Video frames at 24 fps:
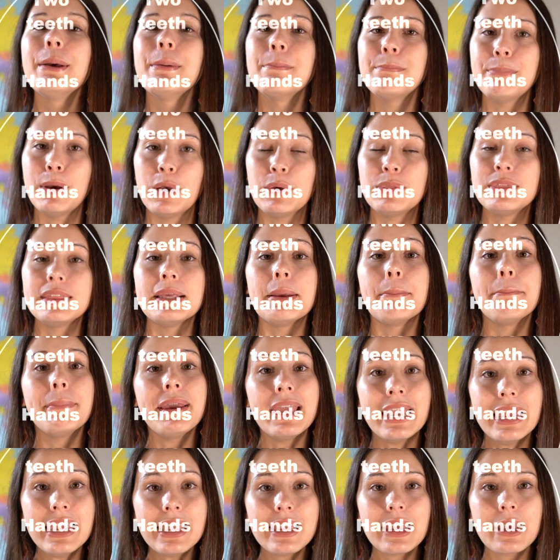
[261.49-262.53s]
Both the
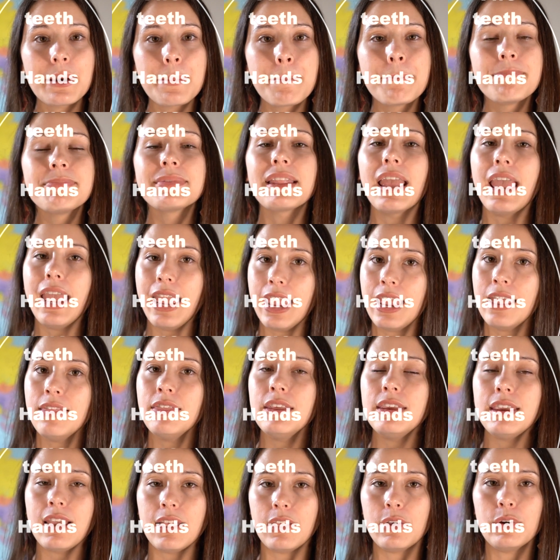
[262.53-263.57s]
pink and the
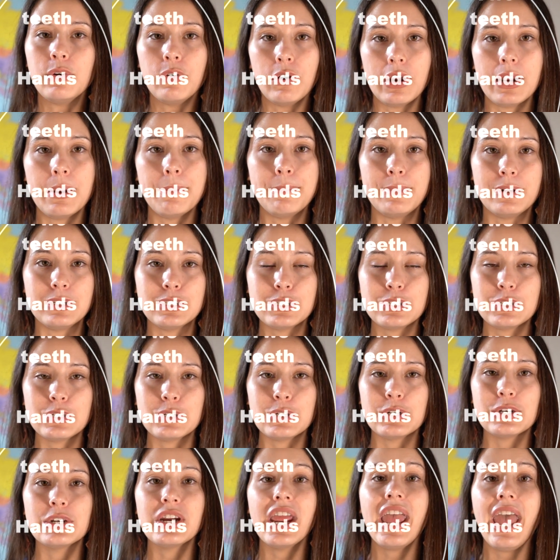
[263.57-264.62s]
yellow-green
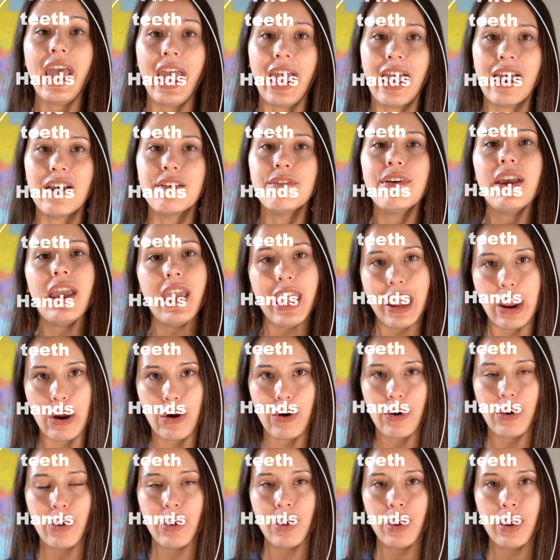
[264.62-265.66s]
Munster have
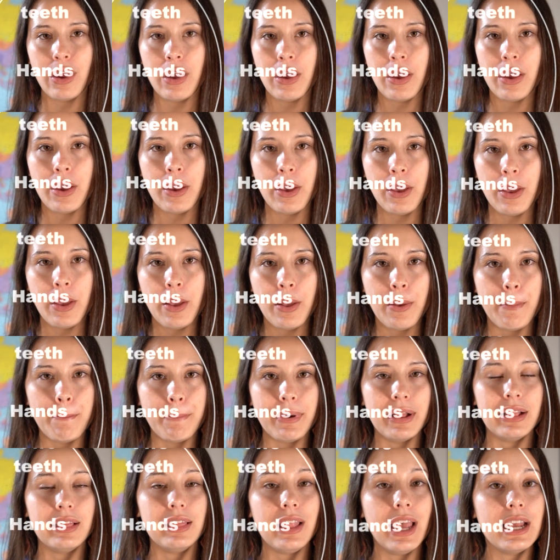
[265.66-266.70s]
hair.
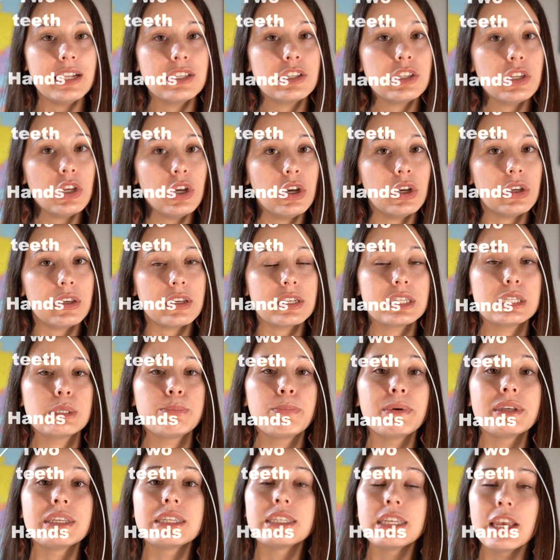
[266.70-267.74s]
But let's look
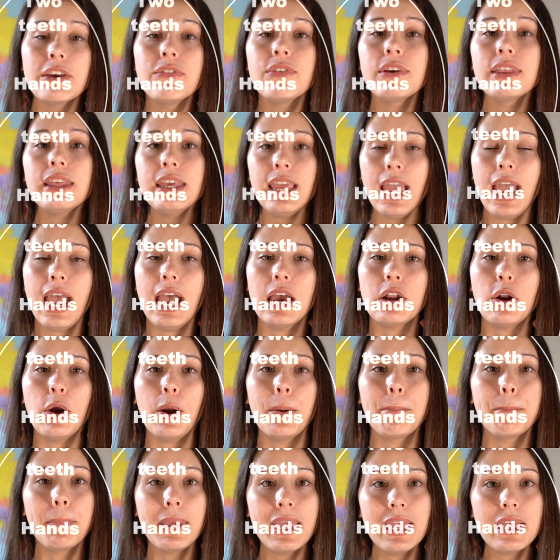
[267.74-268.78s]
specifically at our
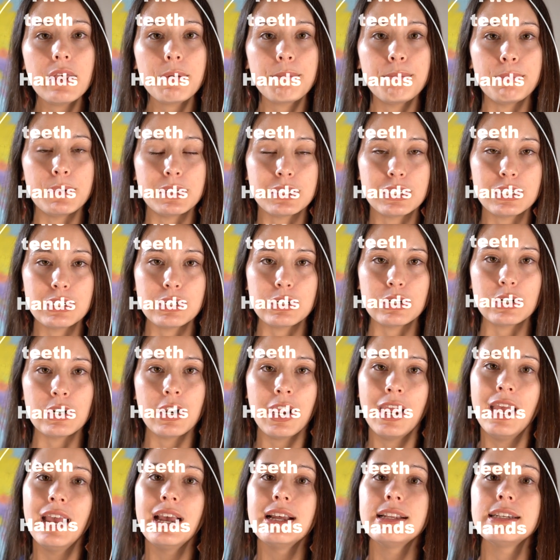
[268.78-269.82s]
pink Munster
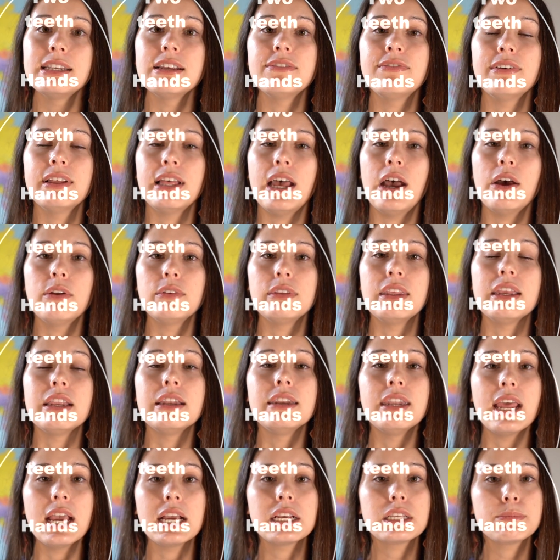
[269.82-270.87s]
to fill out the
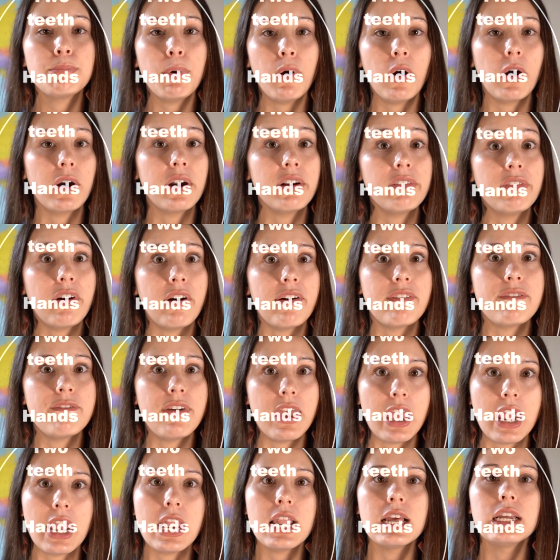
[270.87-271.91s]
next part of our
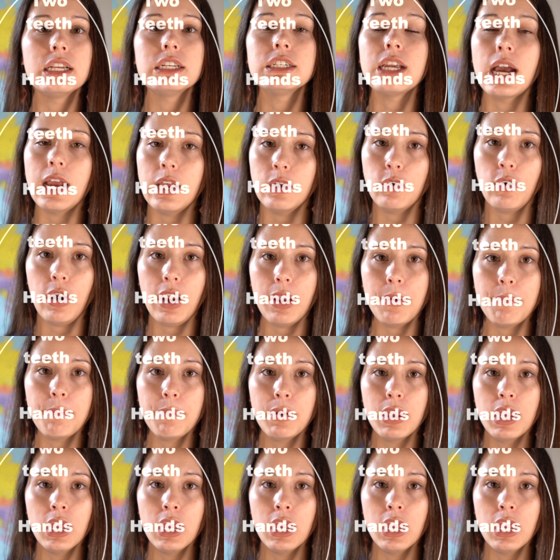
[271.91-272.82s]
Venn diagram.